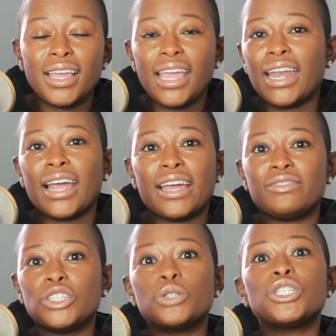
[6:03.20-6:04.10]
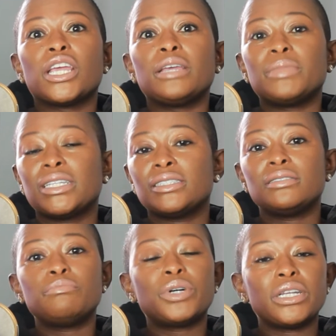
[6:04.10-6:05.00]
And I have no shame in
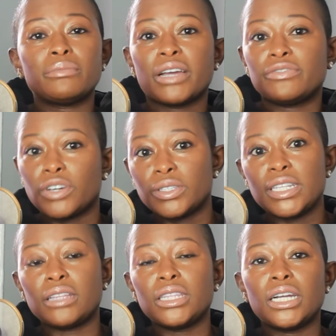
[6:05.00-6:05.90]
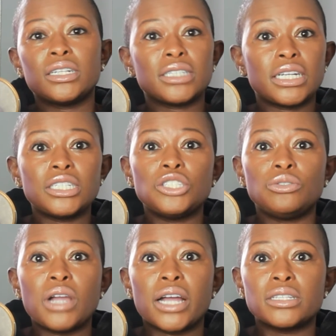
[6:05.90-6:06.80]
putting my faults out there and letting
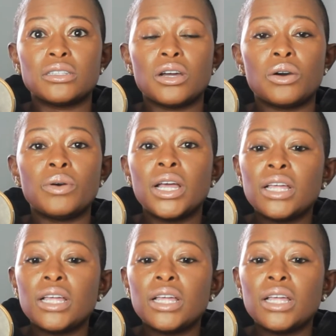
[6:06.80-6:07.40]
you guys know